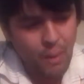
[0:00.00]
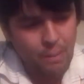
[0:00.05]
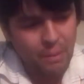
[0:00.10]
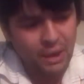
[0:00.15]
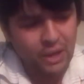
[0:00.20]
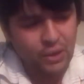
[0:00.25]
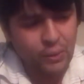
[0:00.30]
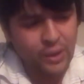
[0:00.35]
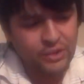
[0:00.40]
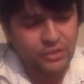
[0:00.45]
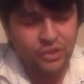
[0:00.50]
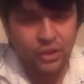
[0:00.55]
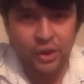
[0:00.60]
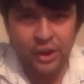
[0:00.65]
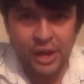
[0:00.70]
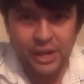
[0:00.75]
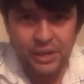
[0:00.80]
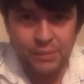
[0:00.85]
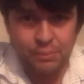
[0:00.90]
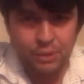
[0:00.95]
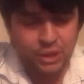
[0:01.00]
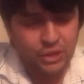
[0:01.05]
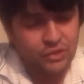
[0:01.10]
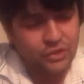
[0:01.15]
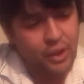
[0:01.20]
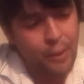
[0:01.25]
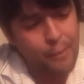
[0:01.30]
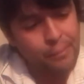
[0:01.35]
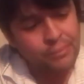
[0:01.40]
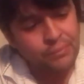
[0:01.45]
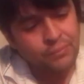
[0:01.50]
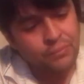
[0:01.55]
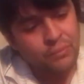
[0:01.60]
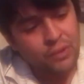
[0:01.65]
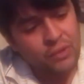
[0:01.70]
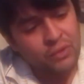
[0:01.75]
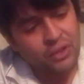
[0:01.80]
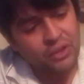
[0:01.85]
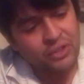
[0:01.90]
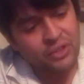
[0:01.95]
By the way, sorry, I didn't bring this up.
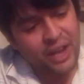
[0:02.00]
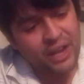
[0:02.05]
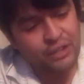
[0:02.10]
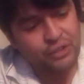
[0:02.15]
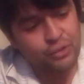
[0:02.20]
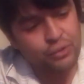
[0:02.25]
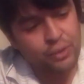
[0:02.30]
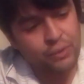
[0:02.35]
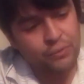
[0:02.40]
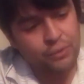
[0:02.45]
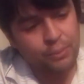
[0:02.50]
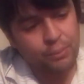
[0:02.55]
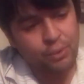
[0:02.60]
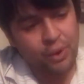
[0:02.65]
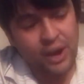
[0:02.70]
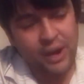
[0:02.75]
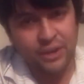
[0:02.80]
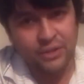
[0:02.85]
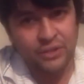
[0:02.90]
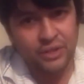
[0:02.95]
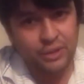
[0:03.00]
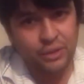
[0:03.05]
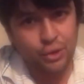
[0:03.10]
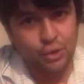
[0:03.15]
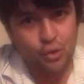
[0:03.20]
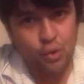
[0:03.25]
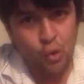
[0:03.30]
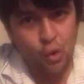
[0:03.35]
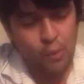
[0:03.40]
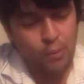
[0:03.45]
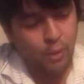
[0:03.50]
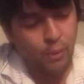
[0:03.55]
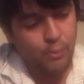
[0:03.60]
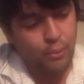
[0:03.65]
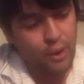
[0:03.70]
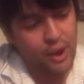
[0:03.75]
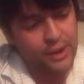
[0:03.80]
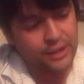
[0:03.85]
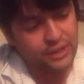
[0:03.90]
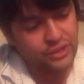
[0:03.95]
The texture of the bread. It's not their normal
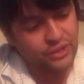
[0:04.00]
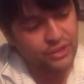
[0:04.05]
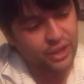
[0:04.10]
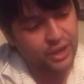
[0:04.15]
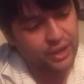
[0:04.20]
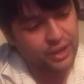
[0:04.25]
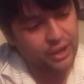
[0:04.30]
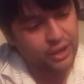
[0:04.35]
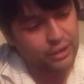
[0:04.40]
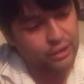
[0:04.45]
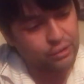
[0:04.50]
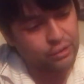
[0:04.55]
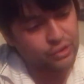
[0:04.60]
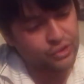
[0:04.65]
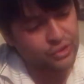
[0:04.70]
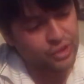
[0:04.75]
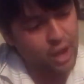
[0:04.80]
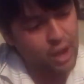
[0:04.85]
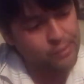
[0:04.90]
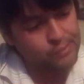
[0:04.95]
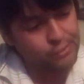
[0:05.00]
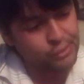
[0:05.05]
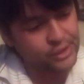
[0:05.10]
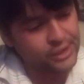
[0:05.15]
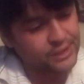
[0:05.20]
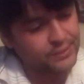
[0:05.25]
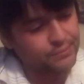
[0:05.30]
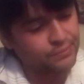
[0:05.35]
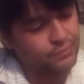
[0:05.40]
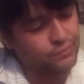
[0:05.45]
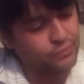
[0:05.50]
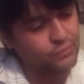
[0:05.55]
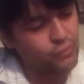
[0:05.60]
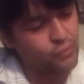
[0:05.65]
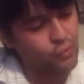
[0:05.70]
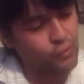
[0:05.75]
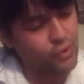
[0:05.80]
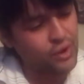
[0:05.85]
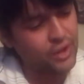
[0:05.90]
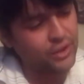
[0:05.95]
bread. It's like a croissant bread
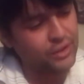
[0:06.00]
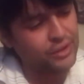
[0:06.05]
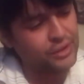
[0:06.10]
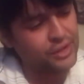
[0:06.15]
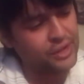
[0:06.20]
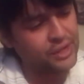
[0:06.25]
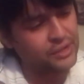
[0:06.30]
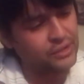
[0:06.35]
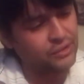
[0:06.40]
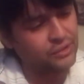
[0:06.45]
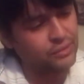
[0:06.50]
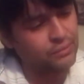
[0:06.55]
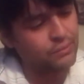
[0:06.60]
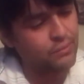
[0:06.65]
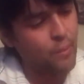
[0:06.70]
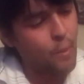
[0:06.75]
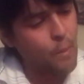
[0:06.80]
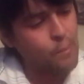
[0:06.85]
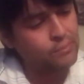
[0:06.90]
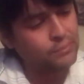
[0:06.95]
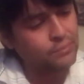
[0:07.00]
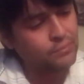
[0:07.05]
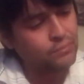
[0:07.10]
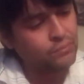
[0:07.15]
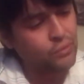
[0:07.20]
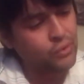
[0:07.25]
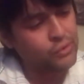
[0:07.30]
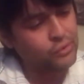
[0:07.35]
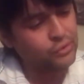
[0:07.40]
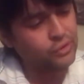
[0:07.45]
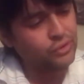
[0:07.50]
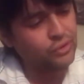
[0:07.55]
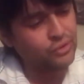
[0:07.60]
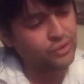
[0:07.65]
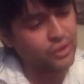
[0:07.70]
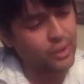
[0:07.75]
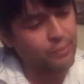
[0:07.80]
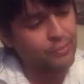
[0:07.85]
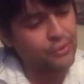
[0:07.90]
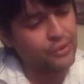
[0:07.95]
really nice. This
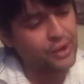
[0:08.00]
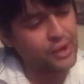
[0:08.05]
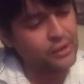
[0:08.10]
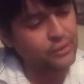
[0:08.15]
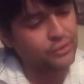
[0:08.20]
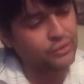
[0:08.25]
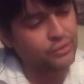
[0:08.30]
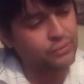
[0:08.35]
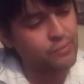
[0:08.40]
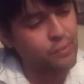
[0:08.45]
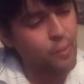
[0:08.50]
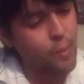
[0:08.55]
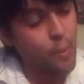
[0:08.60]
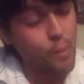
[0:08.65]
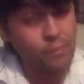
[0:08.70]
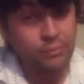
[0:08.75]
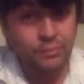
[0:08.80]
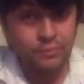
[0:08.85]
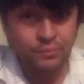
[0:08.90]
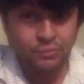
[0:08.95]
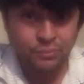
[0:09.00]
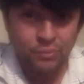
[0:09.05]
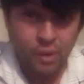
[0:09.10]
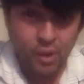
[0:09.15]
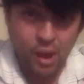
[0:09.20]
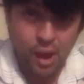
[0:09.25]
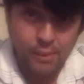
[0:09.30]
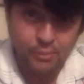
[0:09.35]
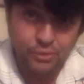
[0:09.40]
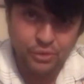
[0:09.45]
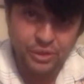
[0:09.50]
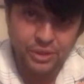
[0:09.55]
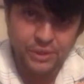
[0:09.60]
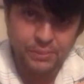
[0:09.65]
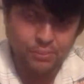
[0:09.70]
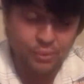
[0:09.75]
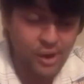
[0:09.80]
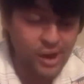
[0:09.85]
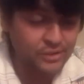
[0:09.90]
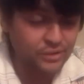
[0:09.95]
is something else. I'm really
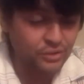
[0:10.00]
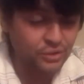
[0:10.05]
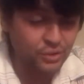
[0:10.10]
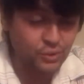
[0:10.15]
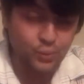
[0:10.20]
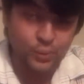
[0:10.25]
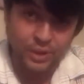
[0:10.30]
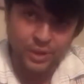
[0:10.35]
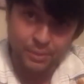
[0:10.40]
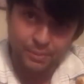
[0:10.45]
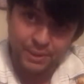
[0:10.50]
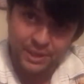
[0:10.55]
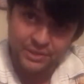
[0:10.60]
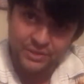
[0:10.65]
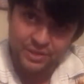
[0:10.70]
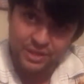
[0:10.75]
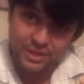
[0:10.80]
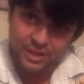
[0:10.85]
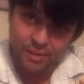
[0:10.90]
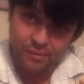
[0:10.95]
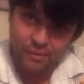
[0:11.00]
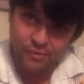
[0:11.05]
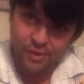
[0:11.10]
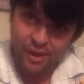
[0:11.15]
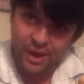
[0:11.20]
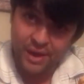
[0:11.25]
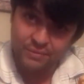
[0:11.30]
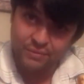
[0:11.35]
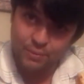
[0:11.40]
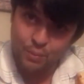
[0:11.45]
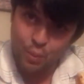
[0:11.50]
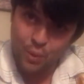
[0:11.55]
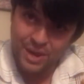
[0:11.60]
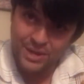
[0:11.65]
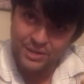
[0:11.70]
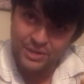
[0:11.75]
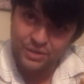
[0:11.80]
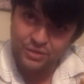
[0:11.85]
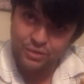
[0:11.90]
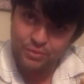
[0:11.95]
impressed. This is one of the best things I've ever had from
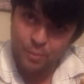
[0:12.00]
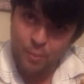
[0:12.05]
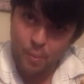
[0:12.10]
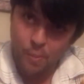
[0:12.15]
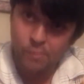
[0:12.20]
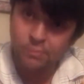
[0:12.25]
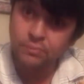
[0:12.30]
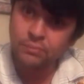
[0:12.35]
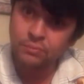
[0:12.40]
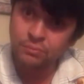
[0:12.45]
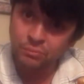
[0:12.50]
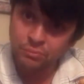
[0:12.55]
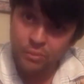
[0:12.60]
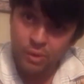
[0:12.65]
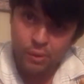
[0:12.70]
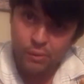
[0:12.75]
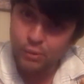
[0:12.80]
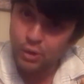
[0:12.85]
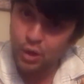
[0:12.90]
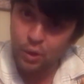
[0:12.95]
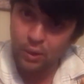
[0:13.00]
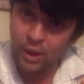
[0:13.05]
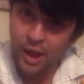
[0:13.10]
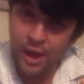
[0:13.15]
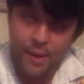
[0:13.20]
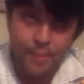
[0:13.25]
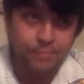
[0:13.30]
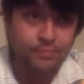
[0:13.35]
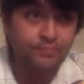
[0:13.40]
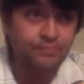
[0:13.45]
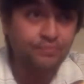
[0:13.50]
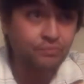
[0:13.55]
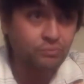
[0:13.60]
Wendy's. No lie.